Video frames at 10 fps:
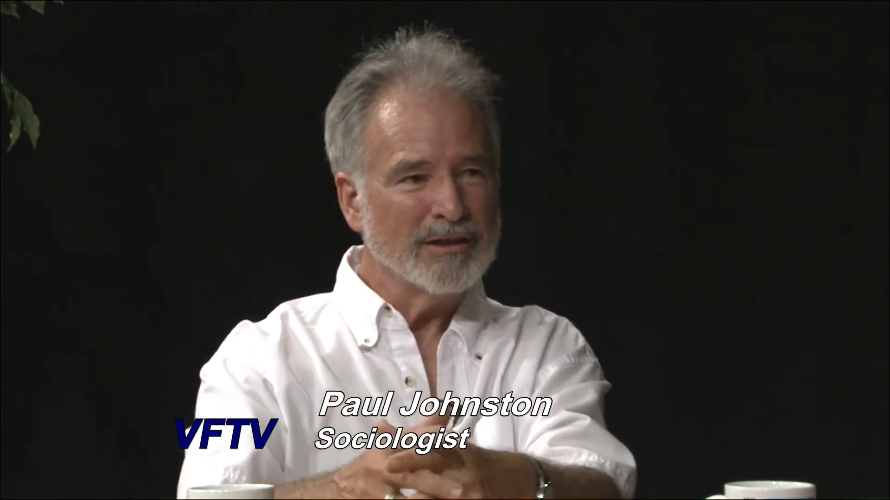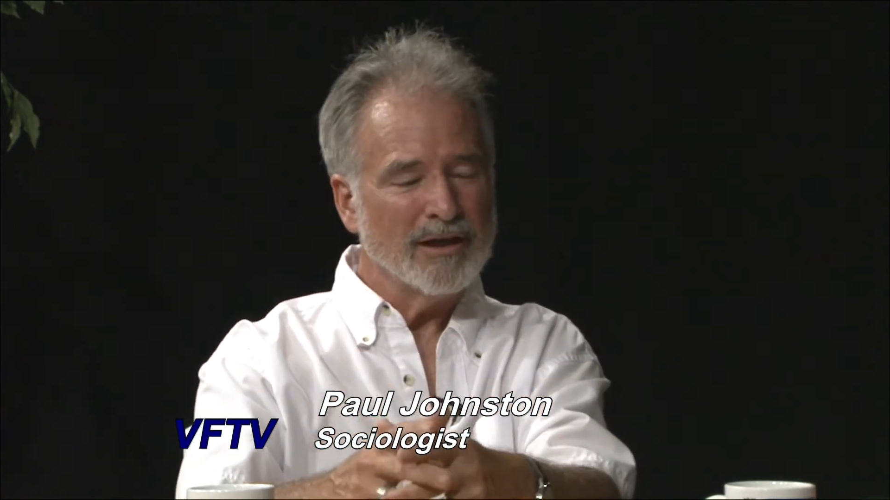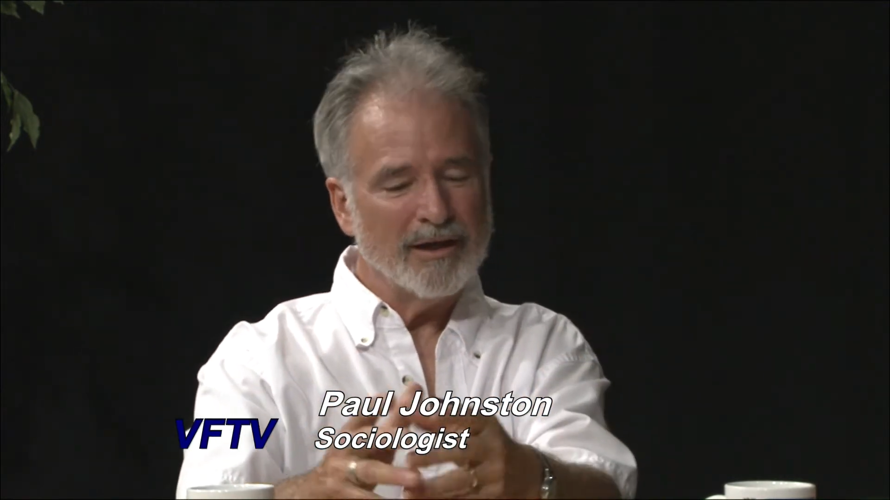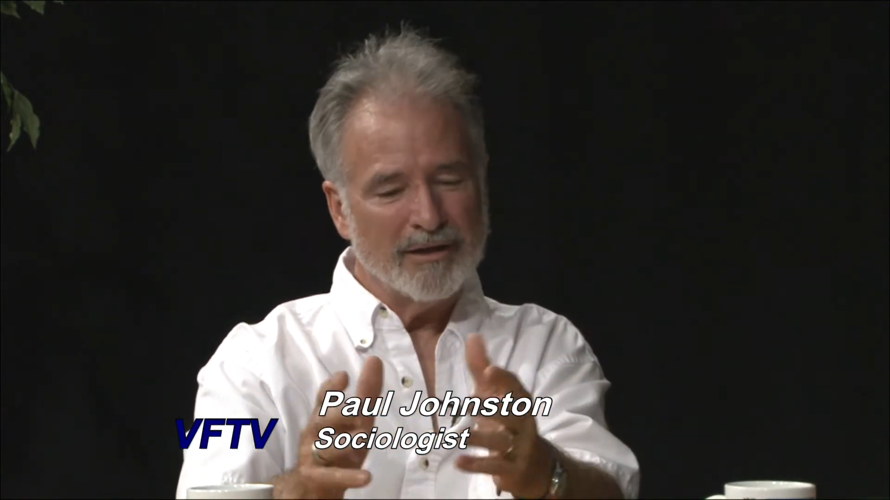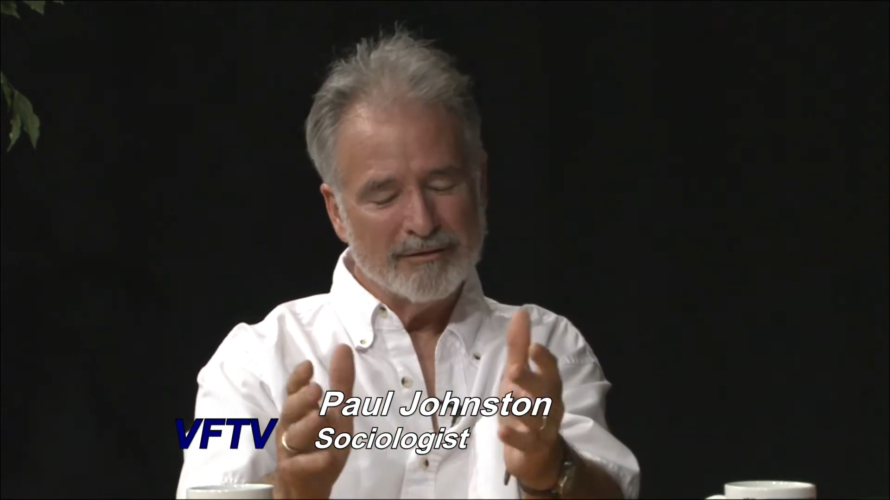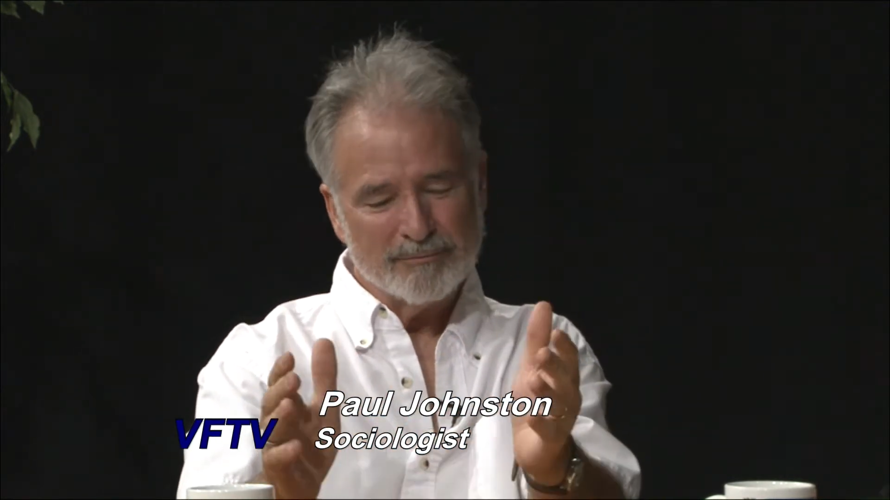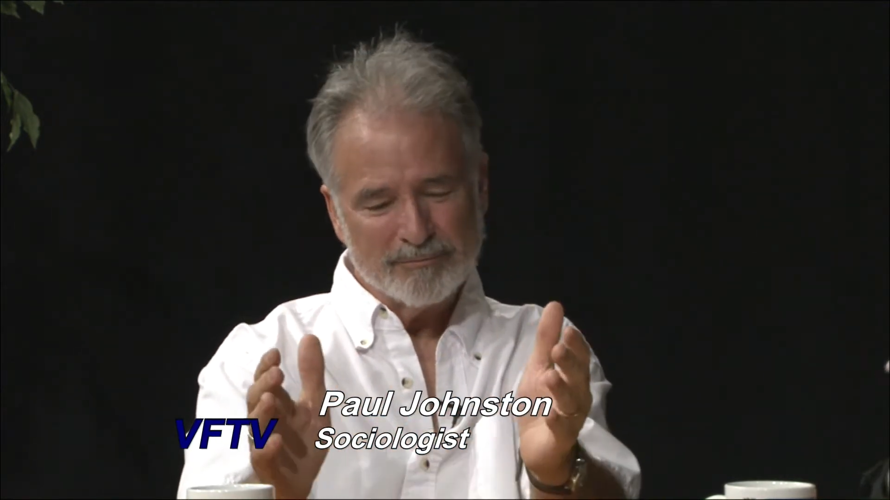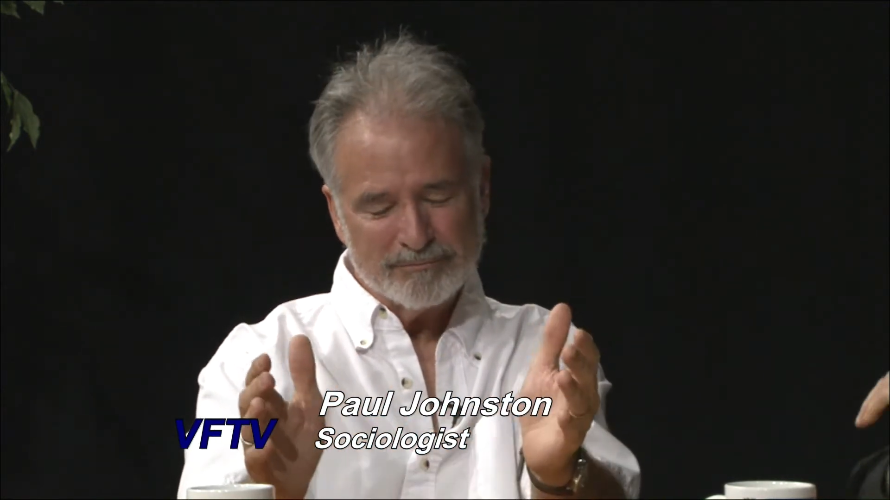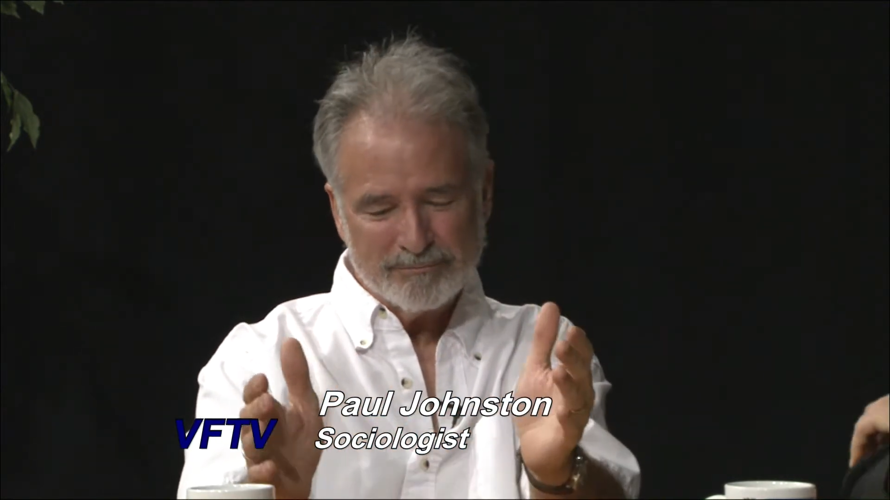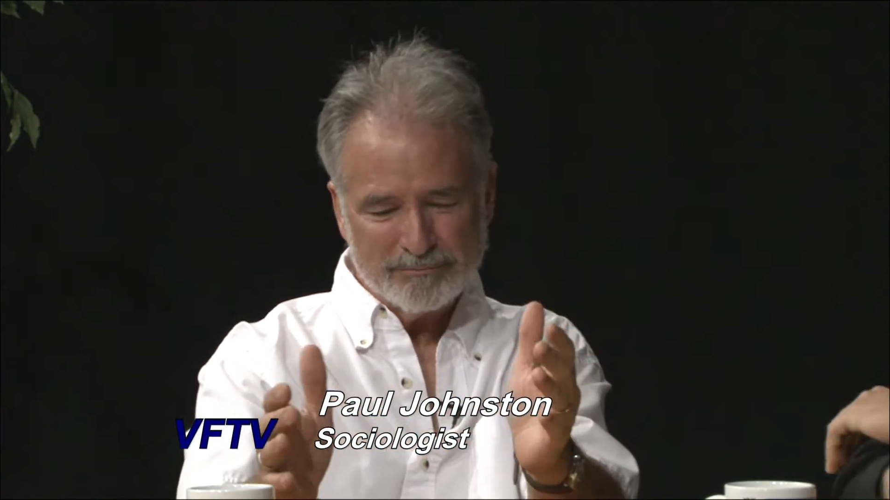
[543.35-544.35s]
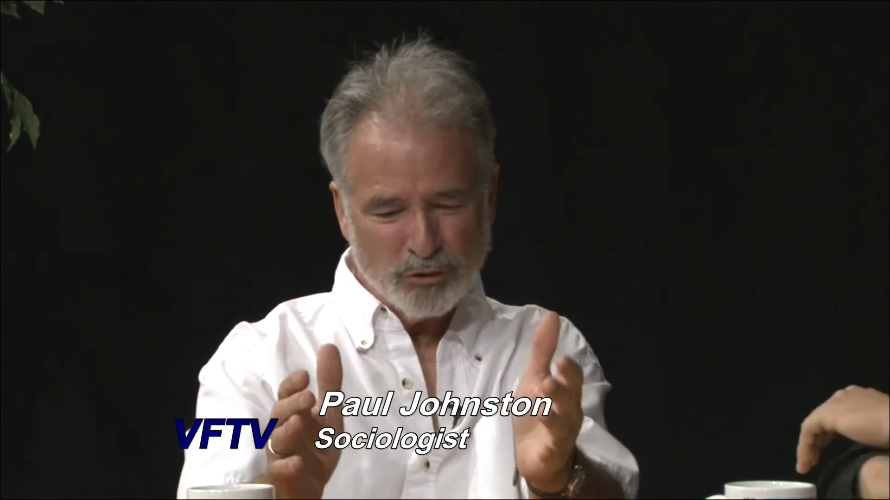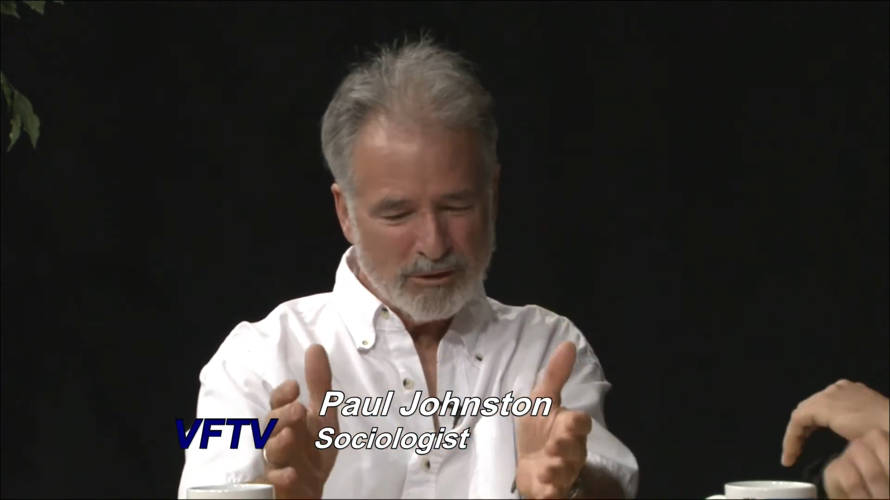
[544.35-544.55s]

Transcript: and putting